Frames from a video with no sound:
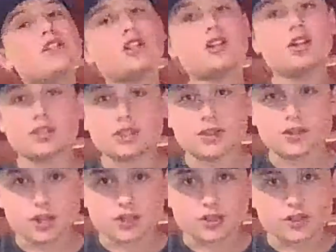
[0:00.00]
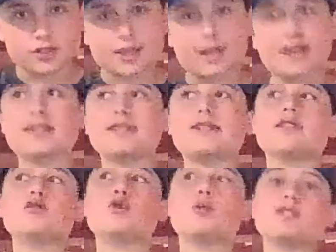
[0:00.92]
look good to the judges. And as this
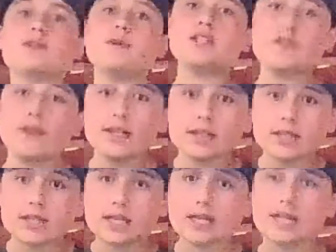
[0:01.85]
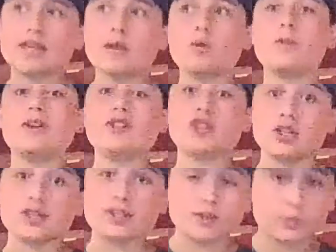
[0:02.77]
is a normal speech event, there will be
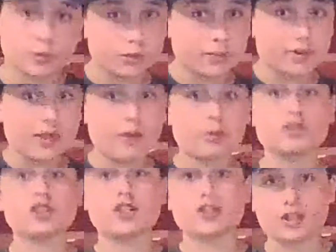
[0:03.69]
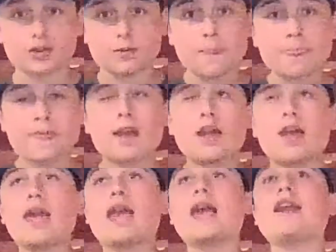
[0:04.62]
judges in the room that will judge you.
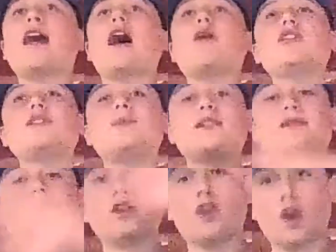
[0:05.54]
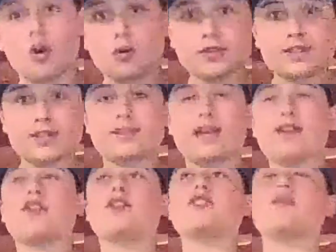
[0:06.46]
And how the speech event goes is
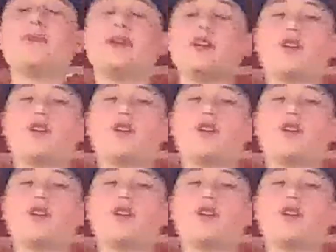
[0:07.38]
that there will be